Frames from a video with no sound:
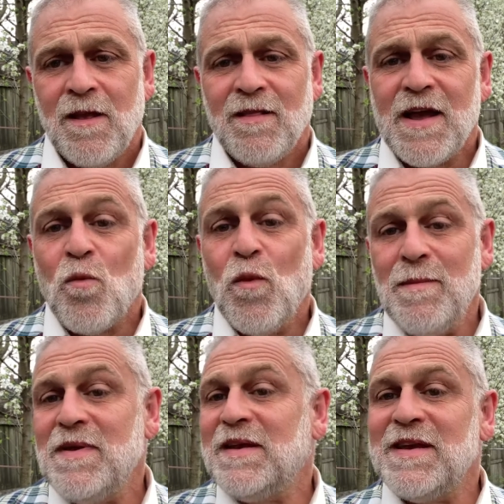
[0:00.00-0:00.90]
like
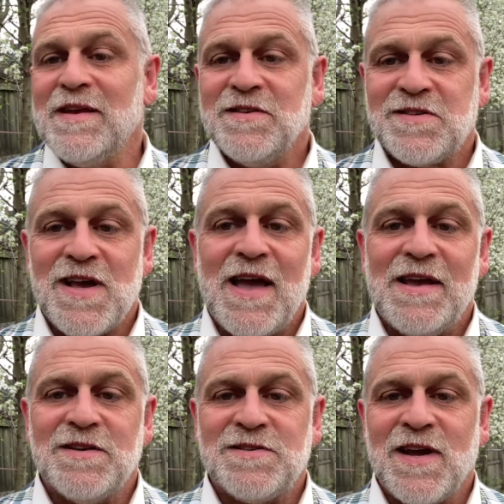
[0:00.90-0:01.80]
women in
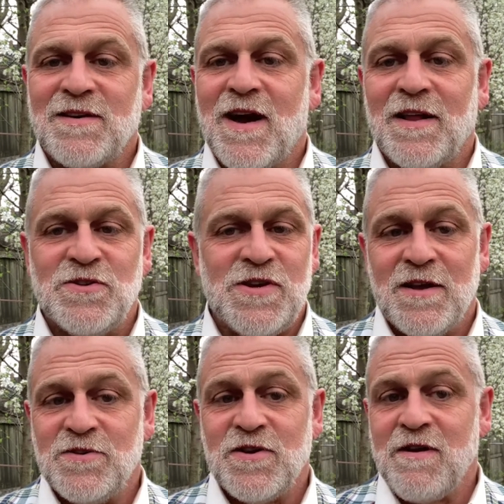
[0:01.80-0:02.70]
science, technology,
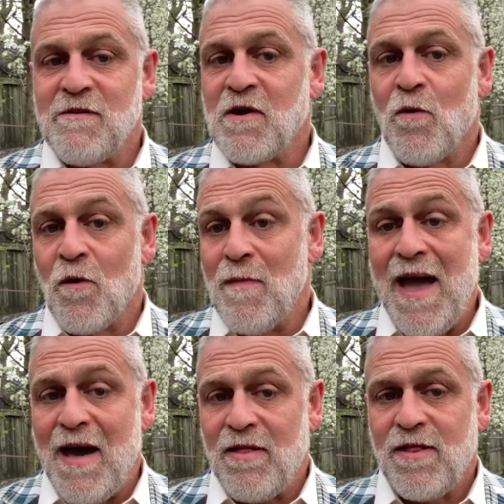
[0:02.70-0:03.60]
engineering, or
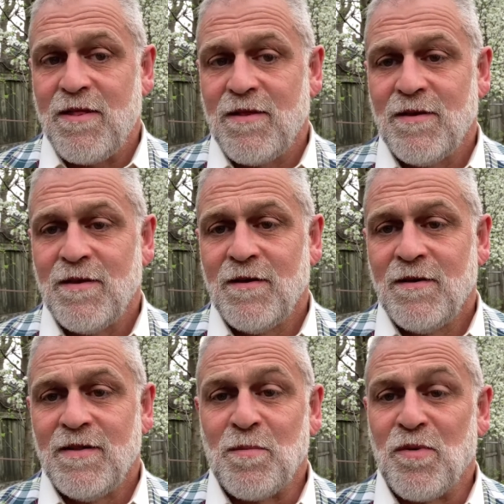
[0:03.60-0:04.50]
math,
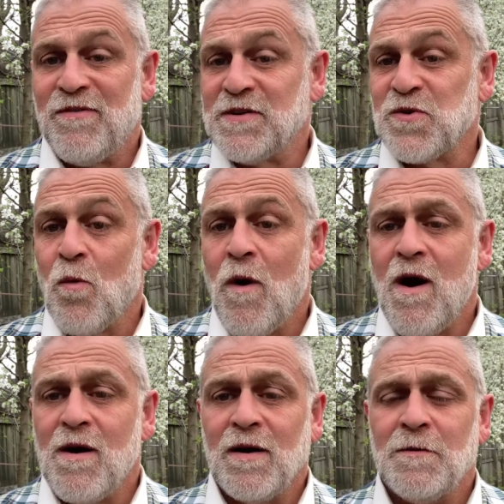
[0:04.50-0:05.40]
like Professor
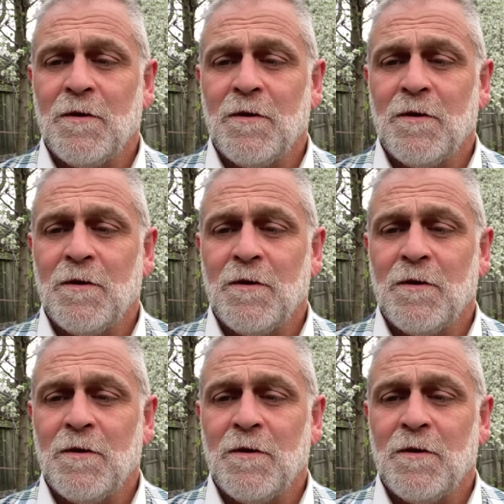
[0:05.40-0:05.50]
Huang,